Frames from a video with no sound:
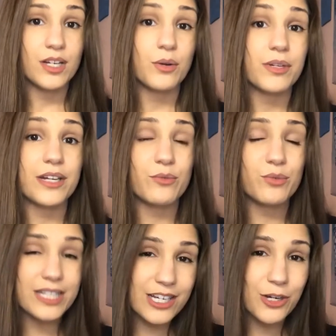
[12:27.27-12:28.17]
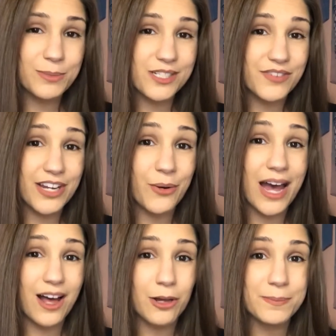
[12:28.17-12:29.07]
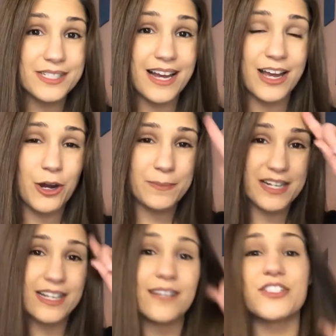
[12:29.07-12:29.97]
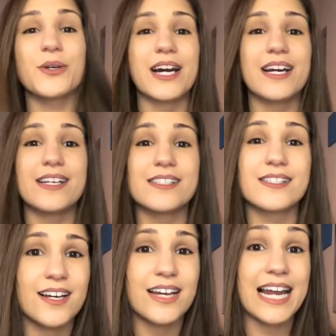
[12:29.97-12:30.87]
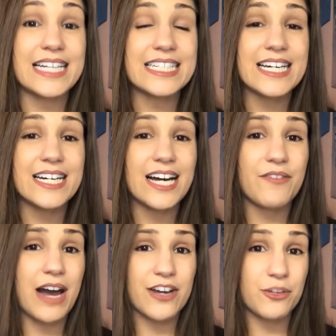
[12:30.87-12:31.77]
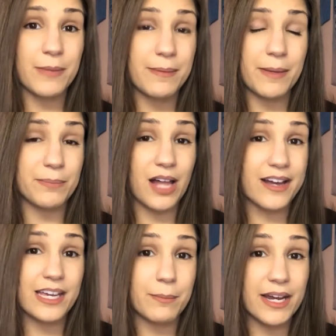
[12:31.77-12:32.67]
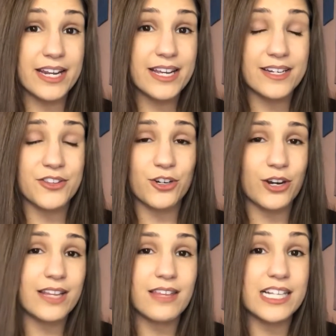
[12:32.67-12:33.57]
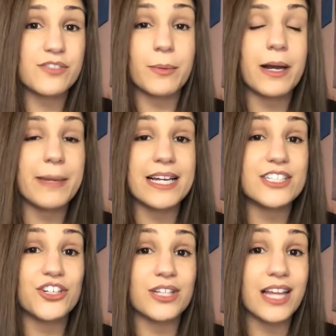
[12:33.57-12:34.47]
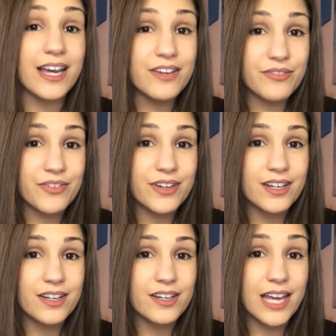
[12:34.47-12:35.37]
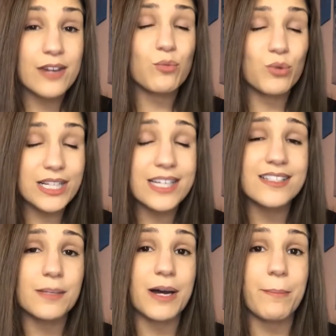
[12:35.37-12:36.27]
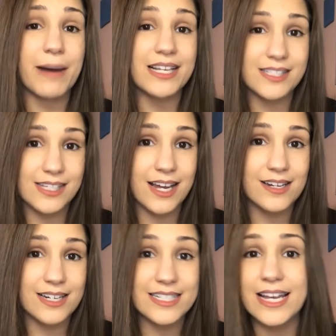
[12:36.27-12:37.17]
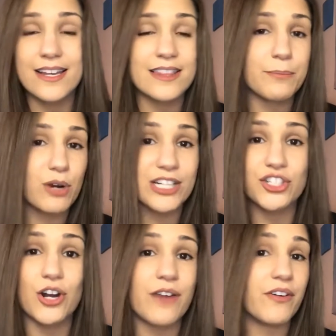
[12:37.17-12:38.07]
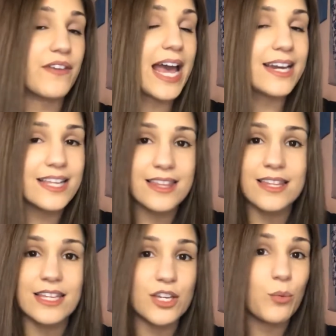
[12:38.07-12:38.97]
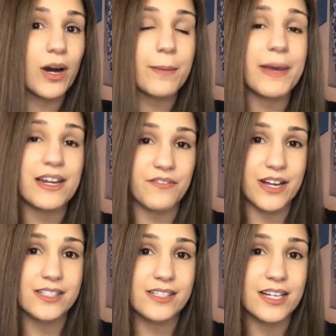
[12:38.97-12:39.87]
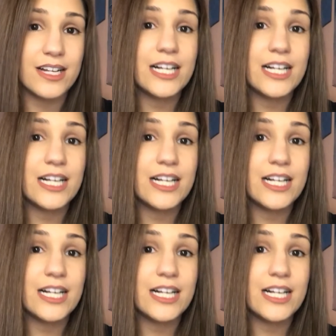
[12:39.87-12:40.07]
Well, I really hope this video helped. I hope that it gives you guys an idea of how you may be blocking money and other great things from coming into your life. It really is about mindset and taking the pressure off of anything that you want to manifest.